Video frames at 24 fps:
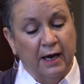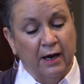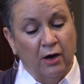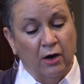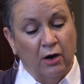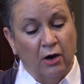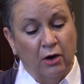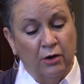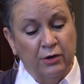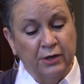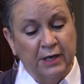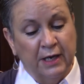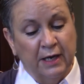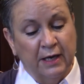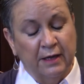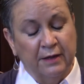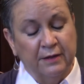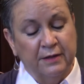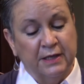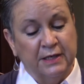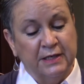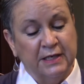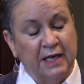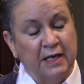honour
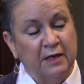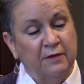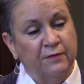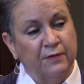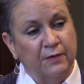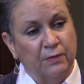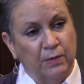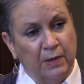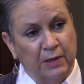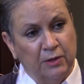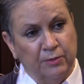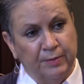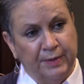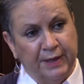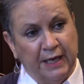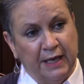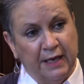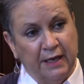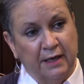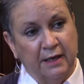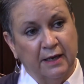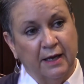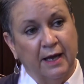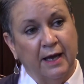the need for
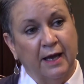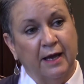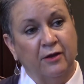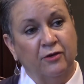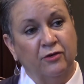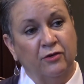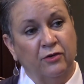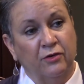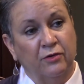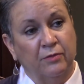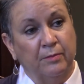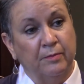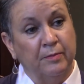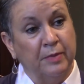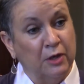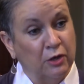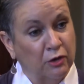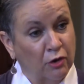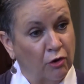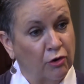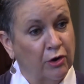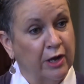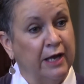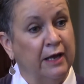well-being and
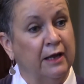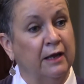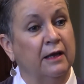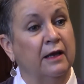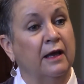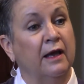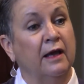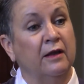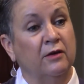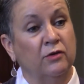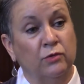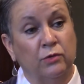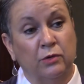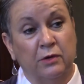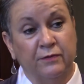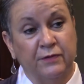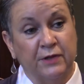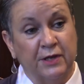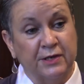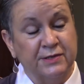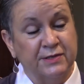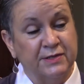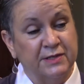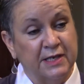belonging and all of
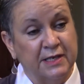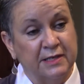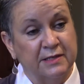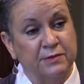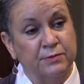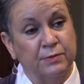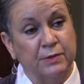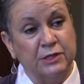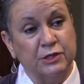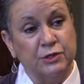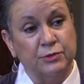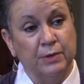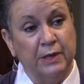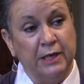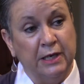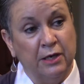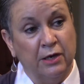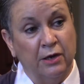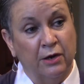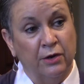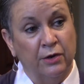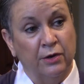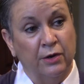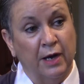those things which we
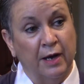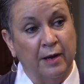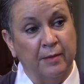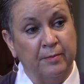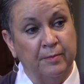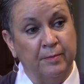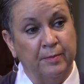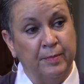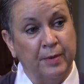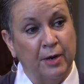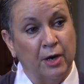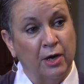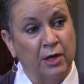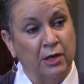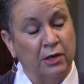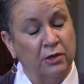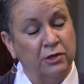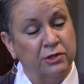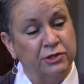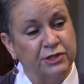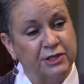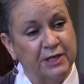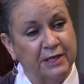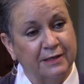know are
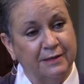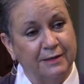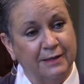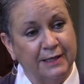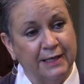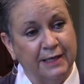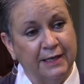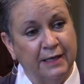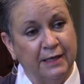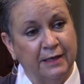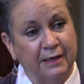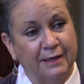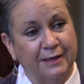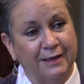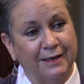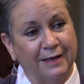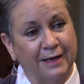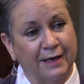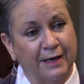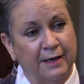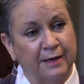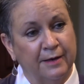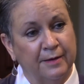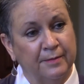biologically
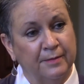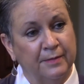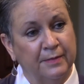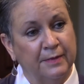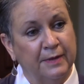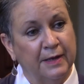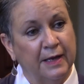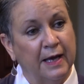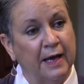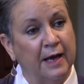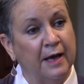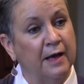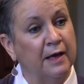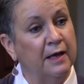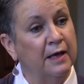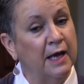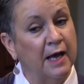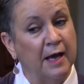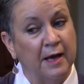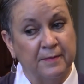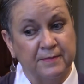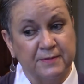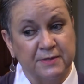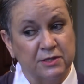
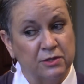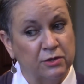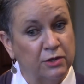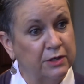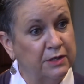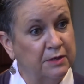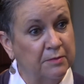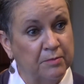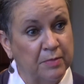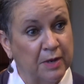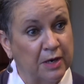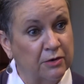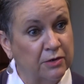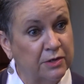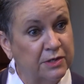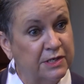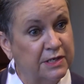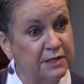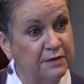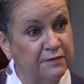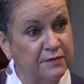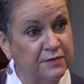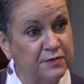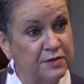absolute
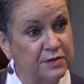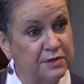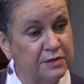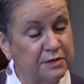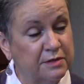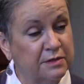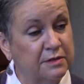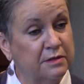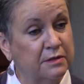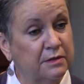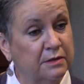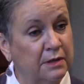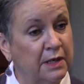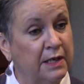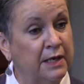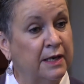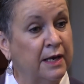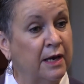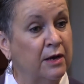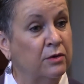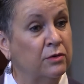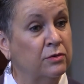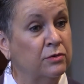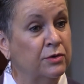imperatives in
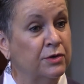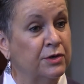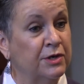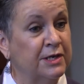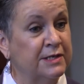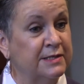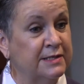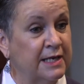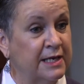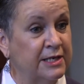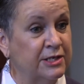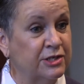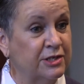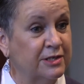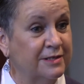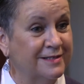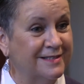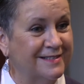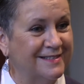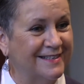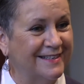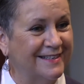our organisations.